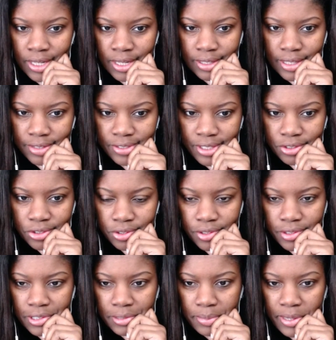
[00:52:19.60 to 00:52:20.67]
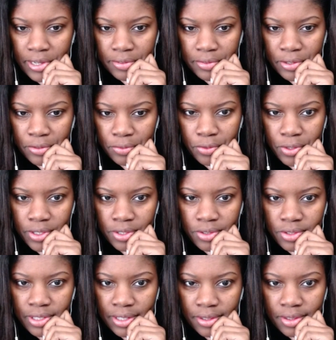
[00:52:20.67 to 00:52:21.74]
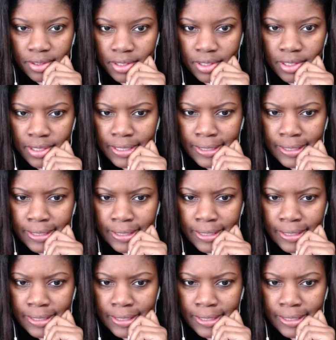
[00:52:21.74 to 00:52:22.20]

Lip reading: that's actually going to come out of our friends at the